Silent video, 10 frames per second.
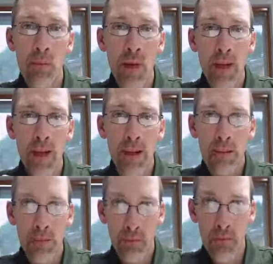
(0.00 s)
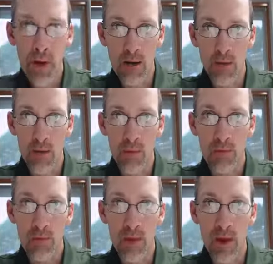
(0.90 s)
waking up tomorrow,
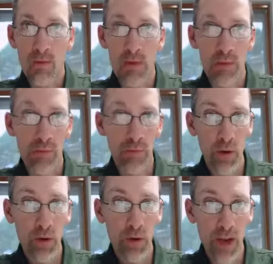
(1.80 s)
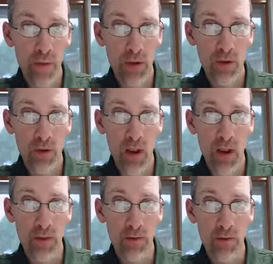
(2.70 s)
and for the first time in your
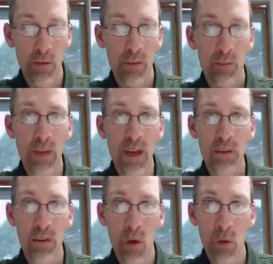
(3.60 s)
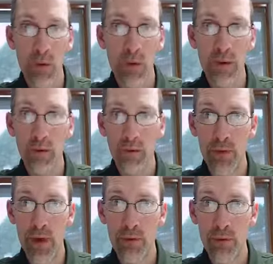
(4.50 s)
life, being totally
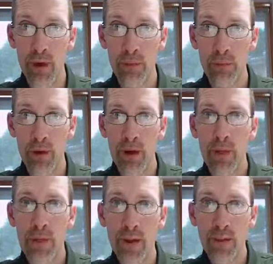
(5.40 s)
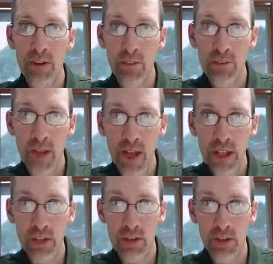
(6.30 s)
free from the
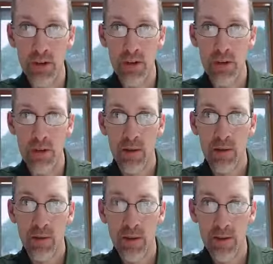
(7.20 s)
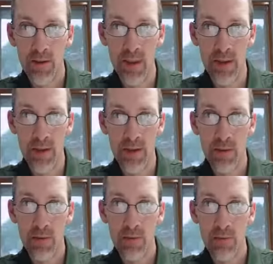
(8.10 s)
temptation to sin?
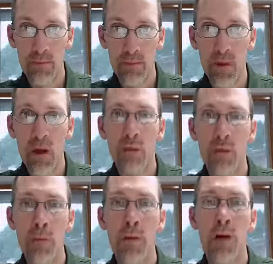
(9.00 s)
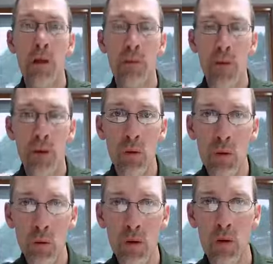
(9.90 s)
from the
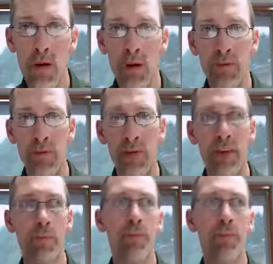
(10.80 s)
lure of sin.